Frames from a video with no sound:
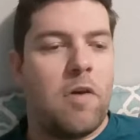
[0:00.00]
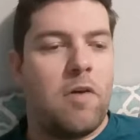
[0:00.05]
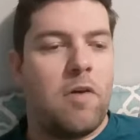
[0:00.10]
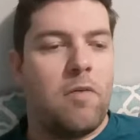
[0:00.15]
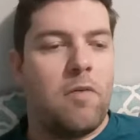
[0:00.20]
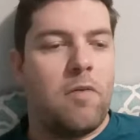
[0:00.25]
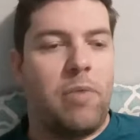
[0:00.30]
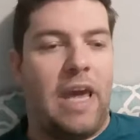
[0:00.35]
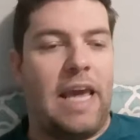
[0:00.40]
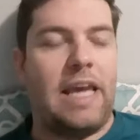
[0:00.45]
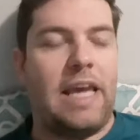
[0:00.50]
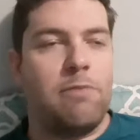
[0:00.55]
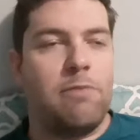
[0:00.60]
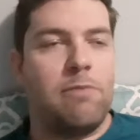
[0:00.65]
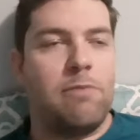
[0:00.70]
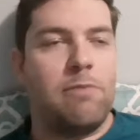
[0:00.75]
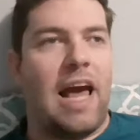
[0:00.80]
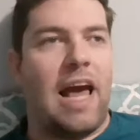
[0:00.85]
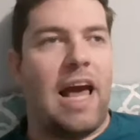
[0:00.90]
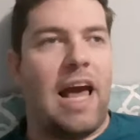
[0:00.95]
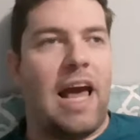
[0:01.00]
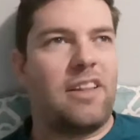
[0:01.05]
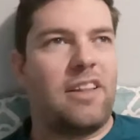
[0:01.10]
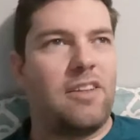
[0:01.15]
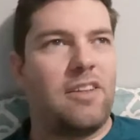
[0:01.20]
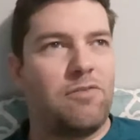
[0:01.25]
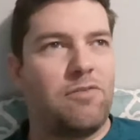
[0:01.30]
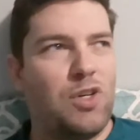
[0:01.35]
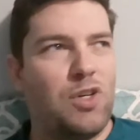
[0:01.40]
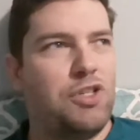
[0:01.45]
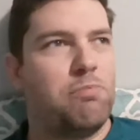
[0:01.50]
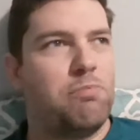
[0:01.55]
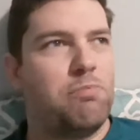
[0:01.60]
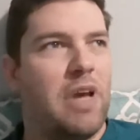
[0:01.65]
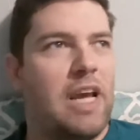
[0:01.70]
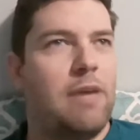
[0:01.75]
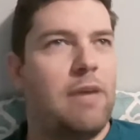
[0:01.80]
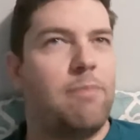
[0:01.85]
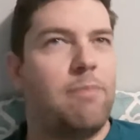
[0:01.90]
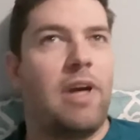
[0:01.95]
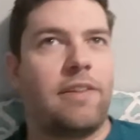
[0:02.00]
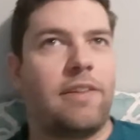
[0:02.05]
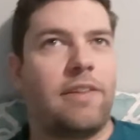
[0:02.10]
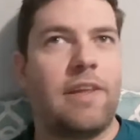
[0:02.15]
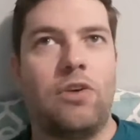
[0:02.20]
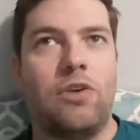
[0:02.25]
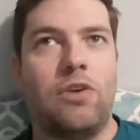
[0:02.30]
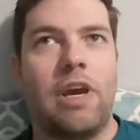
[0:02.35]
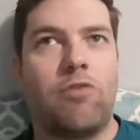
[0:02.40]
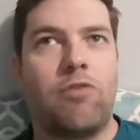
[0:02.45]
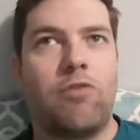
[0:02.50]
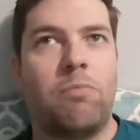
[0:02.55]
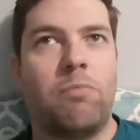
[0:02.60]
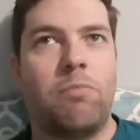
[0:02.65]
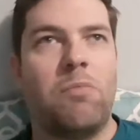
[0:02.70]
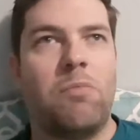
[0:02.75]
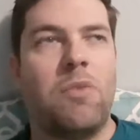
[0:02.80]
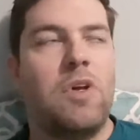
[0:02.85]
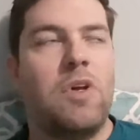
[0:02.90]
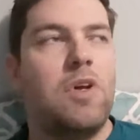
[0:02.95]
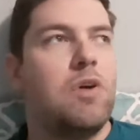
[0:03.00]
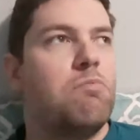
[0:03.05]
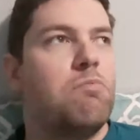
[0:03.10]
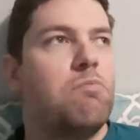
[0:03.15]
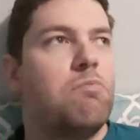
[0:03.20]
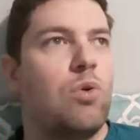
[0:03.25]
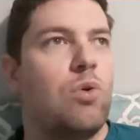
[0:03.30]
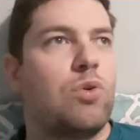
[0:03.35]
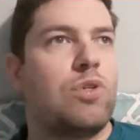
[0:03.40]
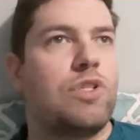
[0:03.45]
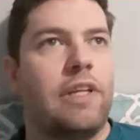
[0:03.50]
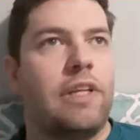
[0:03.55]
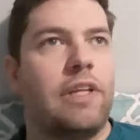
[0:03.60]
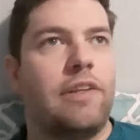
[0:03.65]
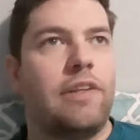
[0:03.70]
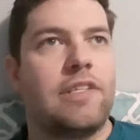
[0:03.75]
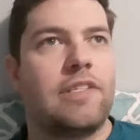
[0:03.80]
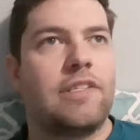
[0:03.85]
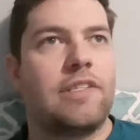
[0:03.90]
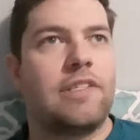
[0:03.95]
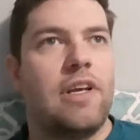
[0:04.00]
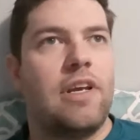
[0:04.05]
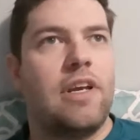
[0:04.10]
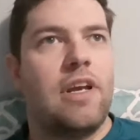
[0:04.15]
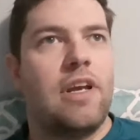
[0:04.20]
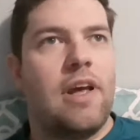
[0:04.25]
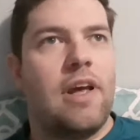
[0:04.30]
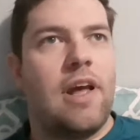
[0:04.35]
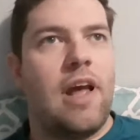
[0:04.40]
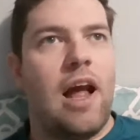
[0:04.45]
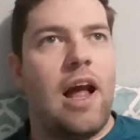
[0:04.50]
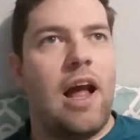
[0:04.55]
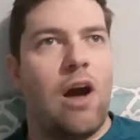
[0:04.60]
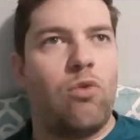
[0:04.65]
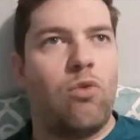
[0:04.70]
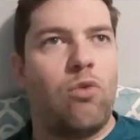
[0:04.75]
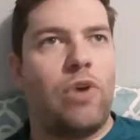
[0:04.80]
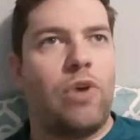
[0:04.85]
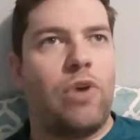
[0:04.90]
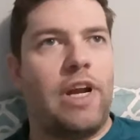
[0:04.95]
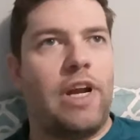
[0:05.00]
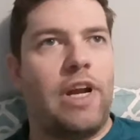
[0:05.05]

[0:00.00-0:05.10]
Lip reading: payback that you get from posting this outrage.